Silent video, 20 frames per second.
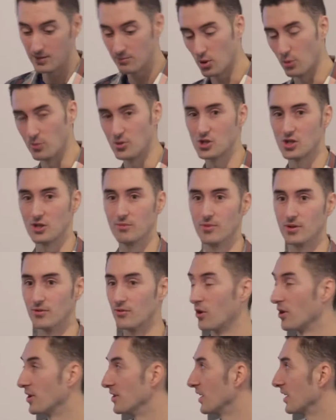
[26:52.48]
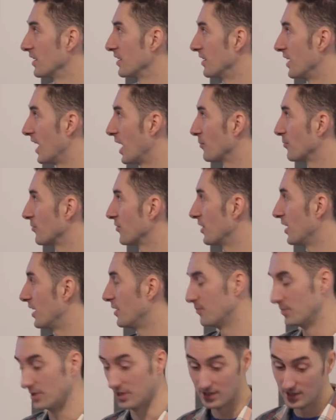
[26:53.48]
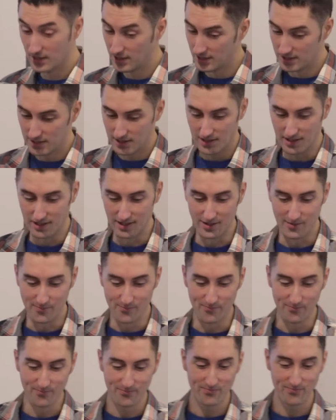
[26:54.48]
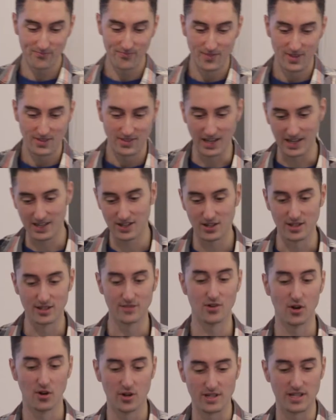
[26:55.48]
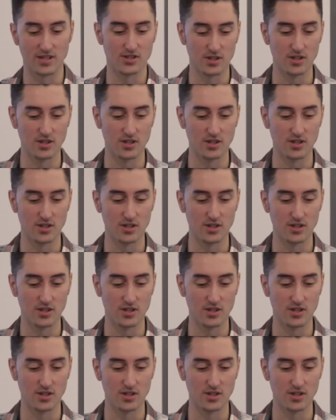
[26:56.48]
probably shouldn't be writing an app for that. But that kind of idea.